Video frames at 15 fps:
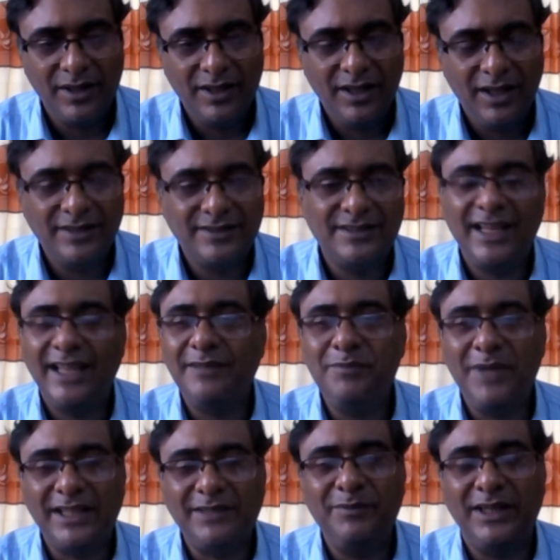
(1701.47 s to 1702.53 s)
It's like
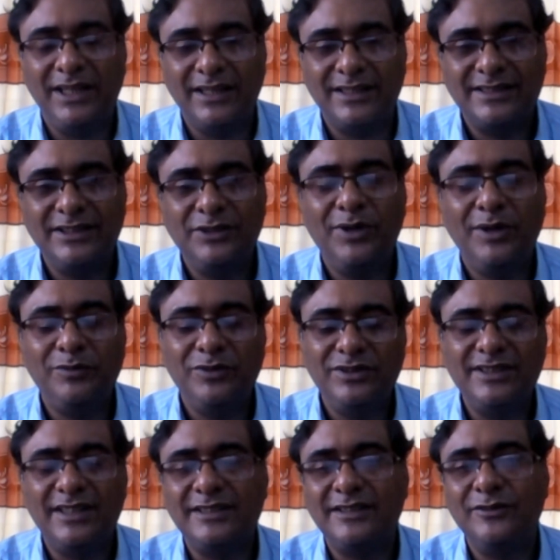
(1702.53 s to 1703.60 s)
mathematics. You have to
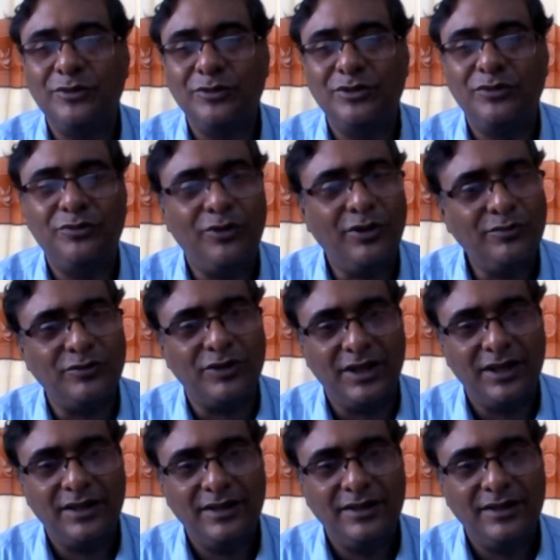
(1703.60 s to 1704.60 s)
just know the formula.